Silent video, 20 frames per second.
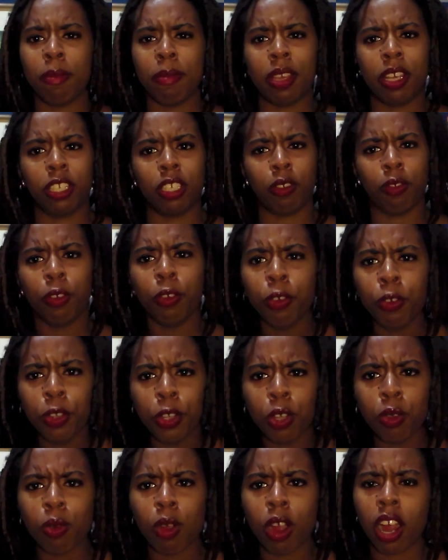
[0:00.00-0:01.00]
because of who
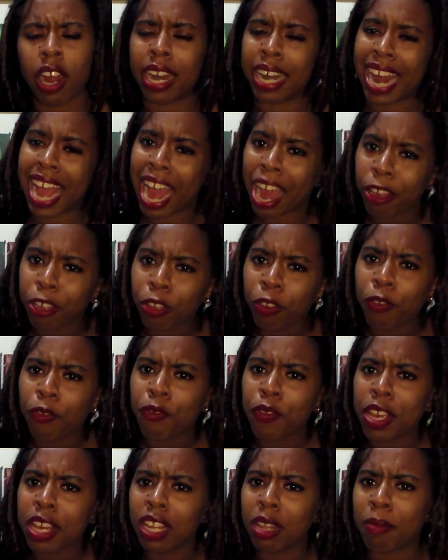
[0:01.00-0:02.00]
you are and how you
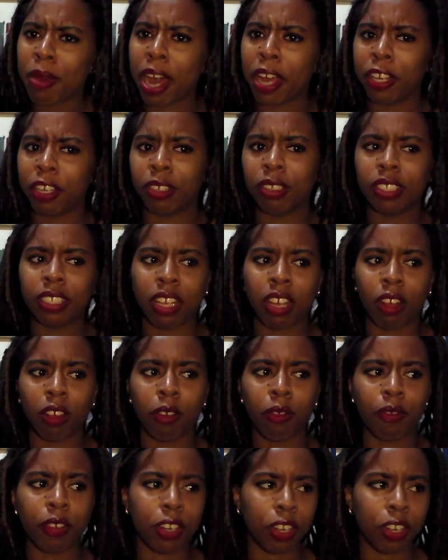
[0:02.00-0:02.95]
feel about yourself,